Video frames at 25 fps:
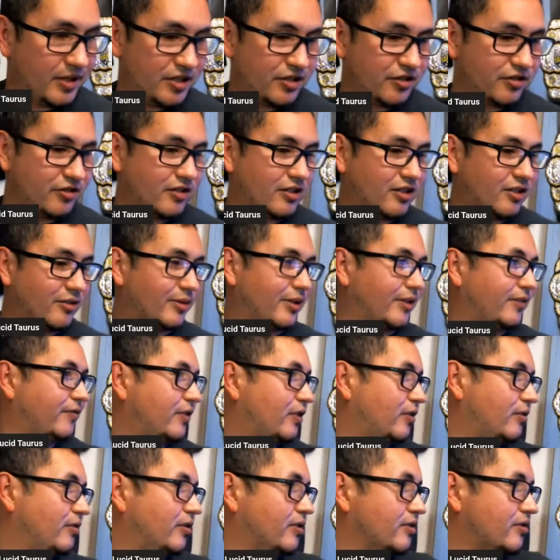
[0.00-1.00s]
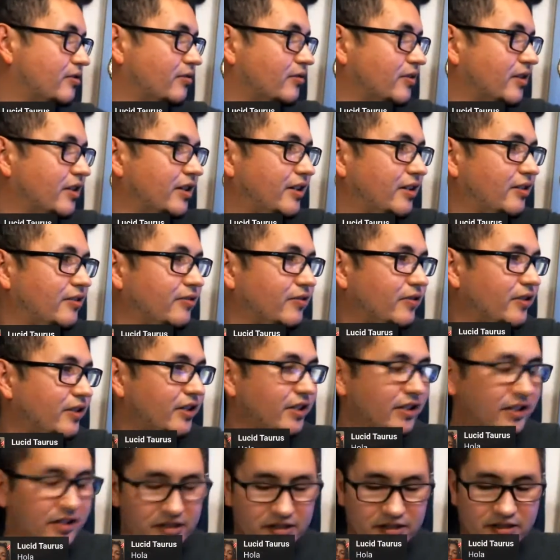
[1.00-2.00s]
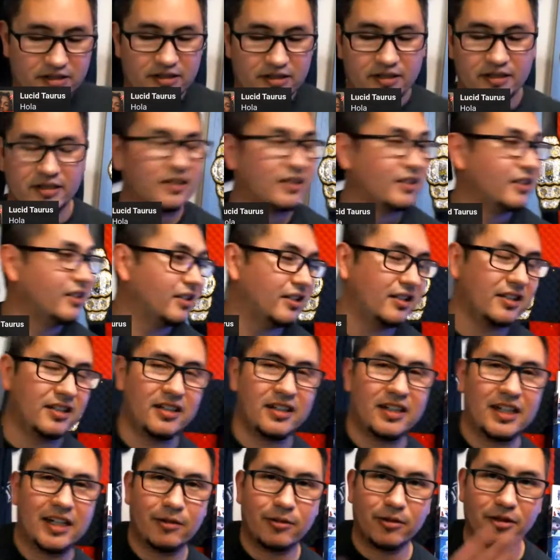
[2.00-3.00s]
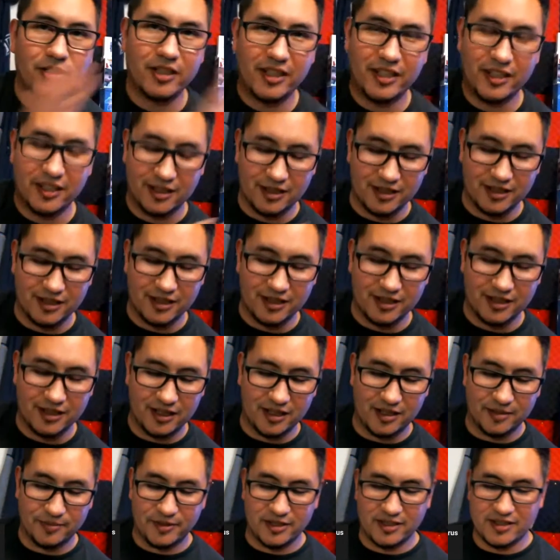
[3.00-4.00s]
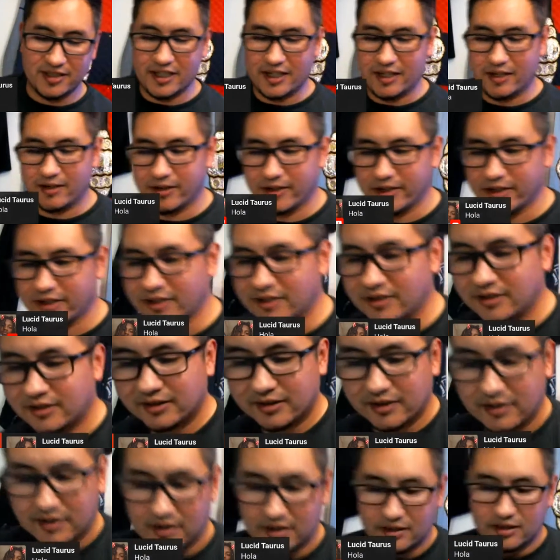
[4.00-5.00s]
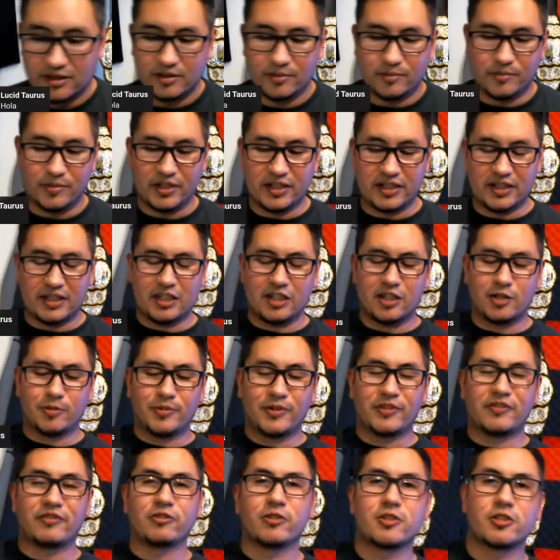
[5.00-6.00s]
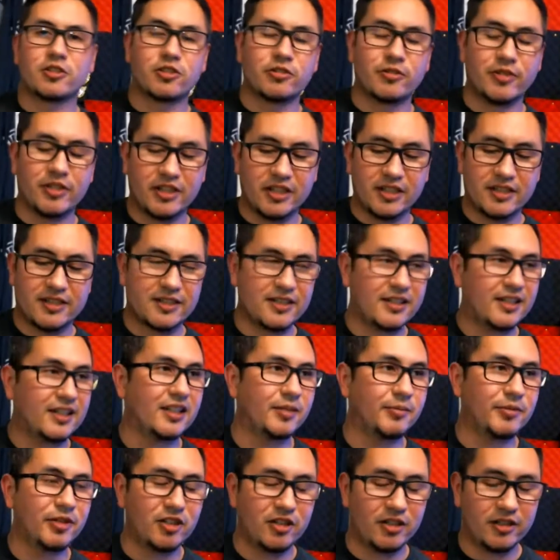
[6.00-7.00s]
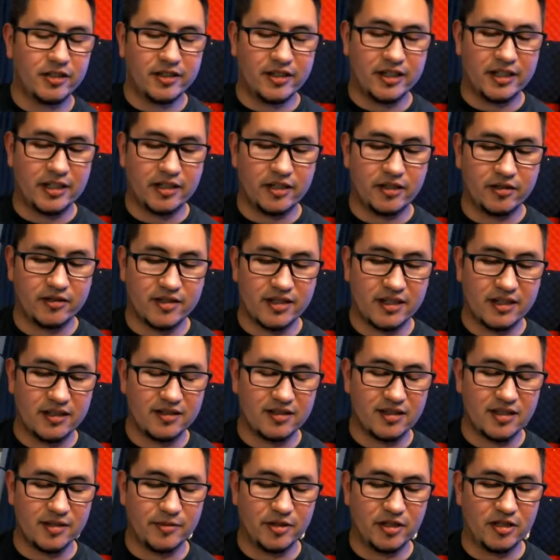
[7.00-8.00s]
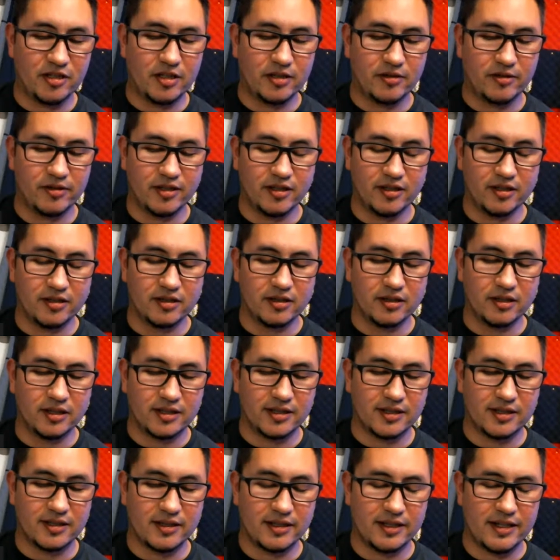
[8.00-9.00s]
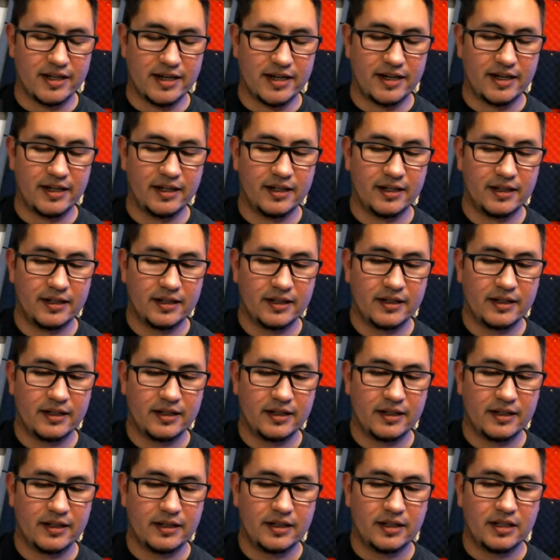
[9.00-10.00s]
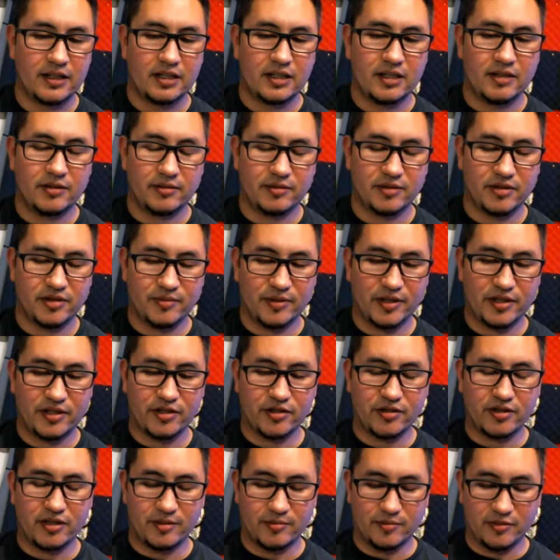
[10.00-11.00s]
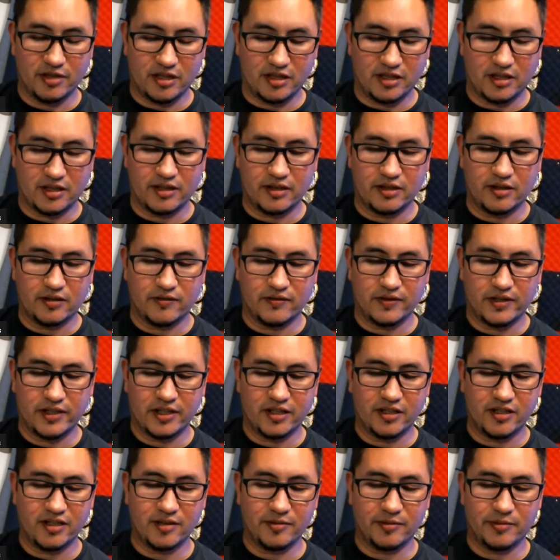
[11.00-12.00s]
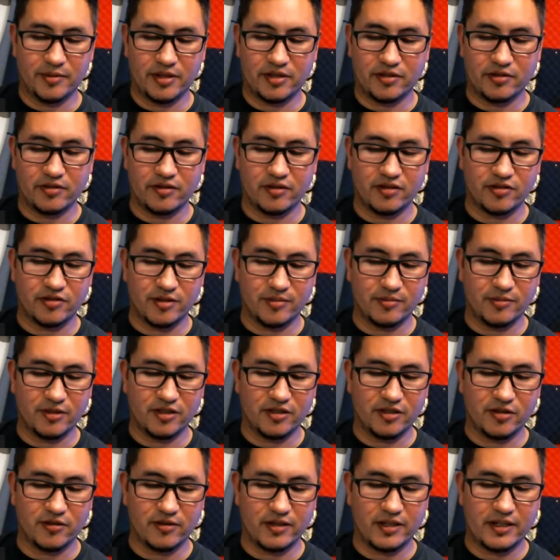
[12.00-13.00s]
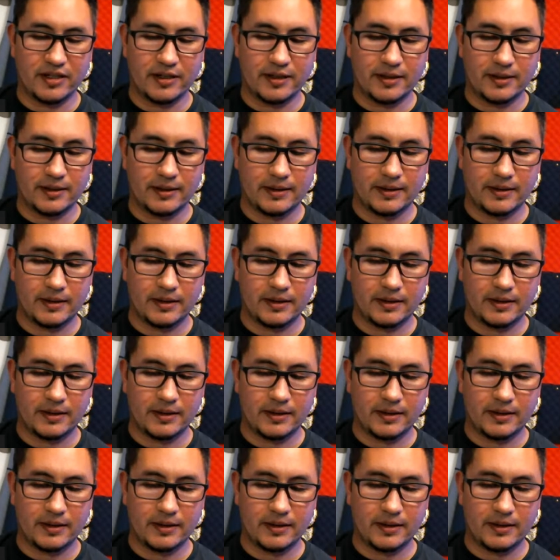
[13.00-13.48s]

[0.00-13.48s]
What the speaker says: Make sure my phone is okay over here. I really need to clean up this area. But I hope everyone's doing good tonight. Let me know how the audio sounds. Let me know how everything looks today. Let me just make sure I'm logged in over here. Let me make sure the stream looks okay.